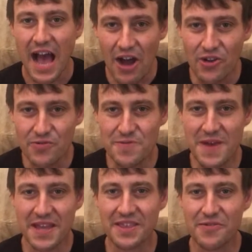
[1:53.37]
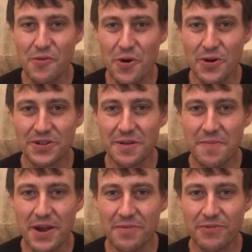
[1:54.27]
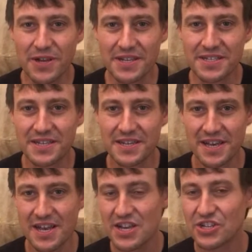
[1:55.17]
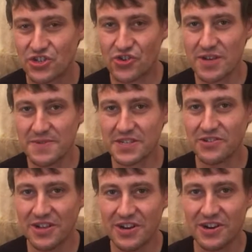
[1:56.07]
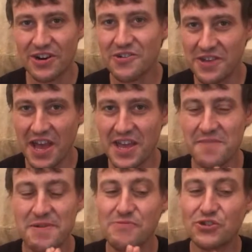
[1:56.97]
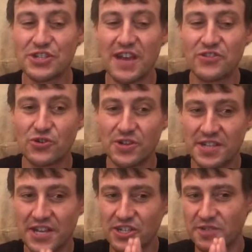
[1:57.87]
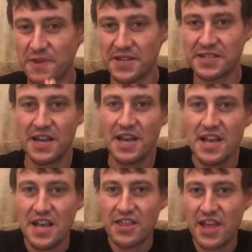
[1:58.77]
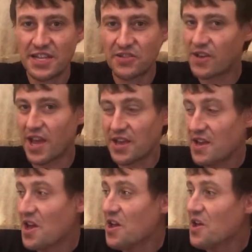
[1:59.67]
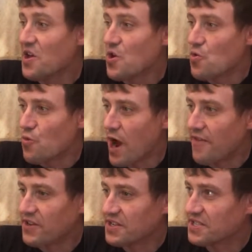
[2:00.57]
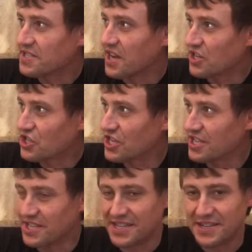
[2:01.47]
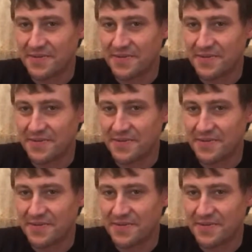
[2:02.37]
How can we make the world a better place? Stream is clear. Okay, people just have short attention spans. That's okay. We're having a discussion.